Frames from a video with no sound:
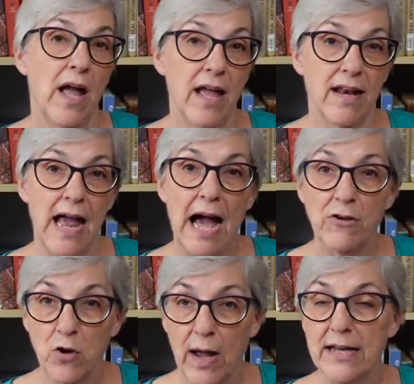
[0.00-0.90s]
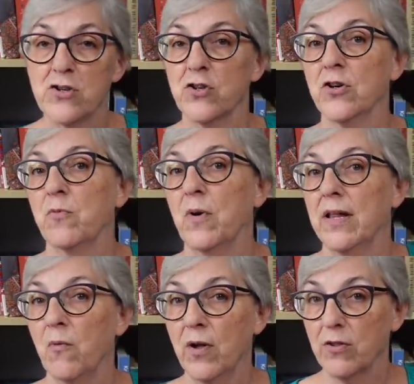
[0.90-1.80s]
and how you enter and
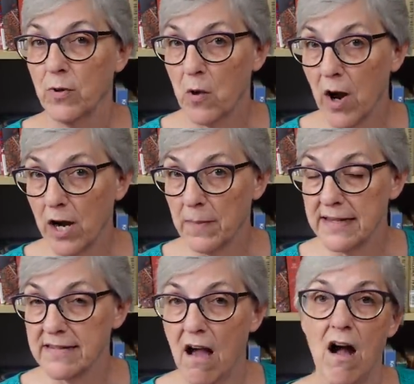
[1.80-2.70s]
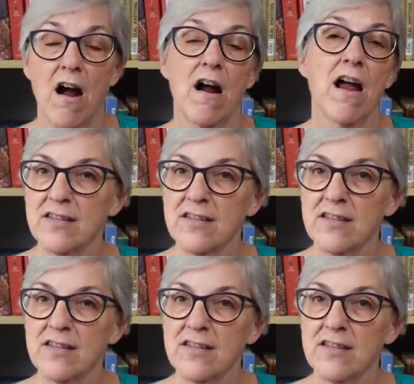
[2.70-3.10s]
what the requirements are.